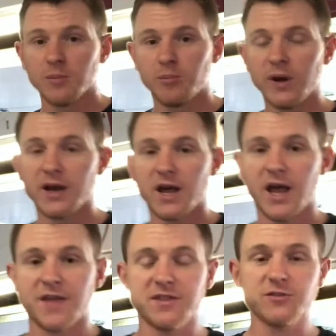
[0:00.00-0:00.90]
But
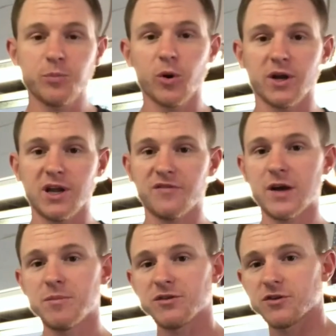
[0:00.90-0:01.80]
at this point, if I
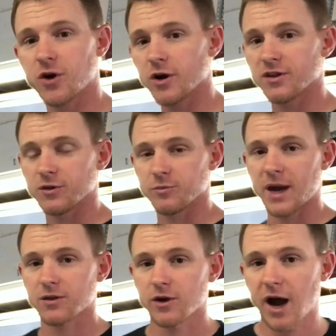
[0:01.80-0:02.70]
miss a target that was
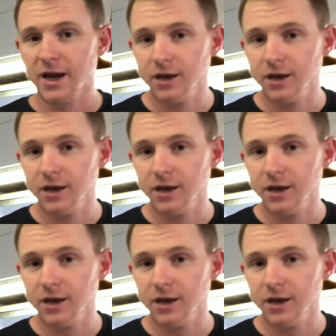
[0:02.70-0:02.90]
back there, I